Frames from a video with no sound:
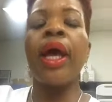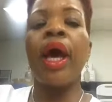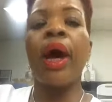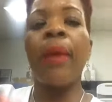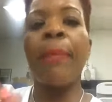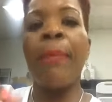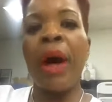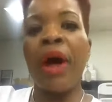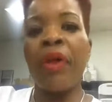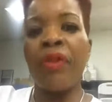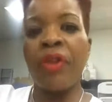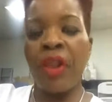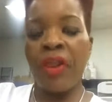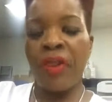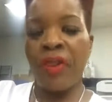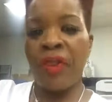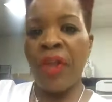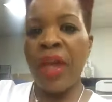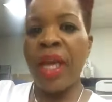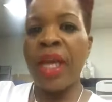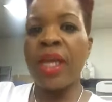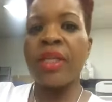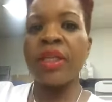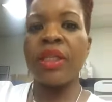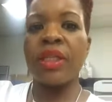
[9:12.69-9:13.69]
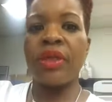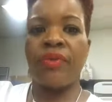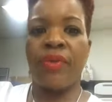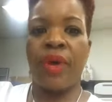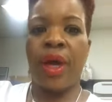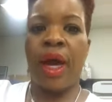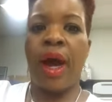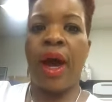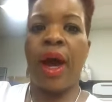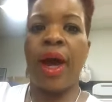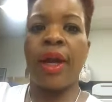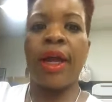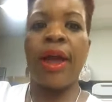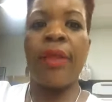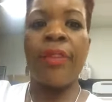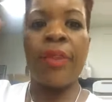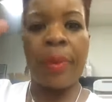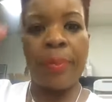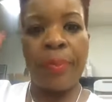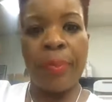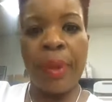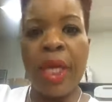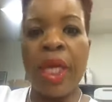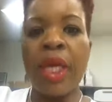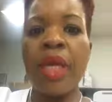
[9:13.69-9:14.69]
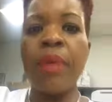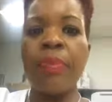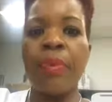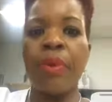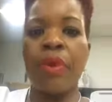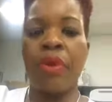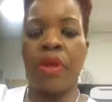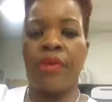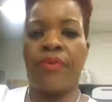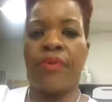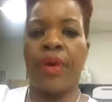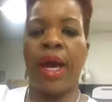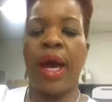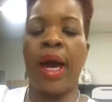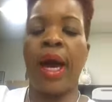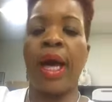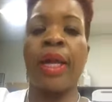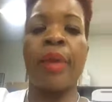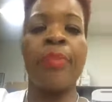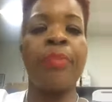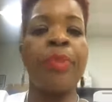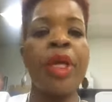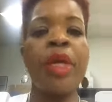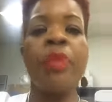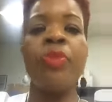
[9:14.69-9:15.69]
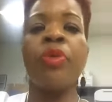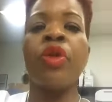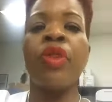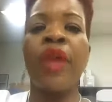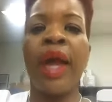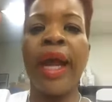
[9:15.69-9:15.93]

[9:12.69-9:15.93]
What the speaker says: about the things of God and the people of God and people